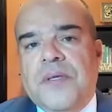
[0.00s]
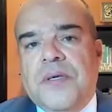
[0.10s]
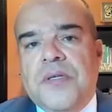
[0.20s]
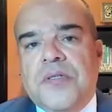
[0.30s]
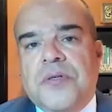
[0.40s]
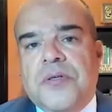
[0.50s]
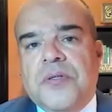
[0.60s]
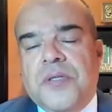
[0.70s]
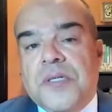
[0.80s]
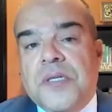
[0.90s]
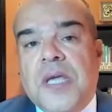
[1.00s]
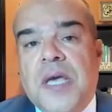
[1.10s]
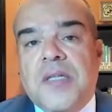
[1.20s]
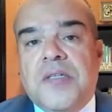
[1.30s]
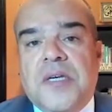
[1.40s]
Israel is
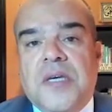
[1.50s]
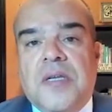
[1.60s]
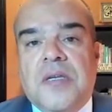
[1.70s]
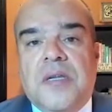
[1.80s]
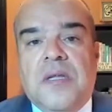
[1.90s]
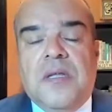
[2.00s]
engaging in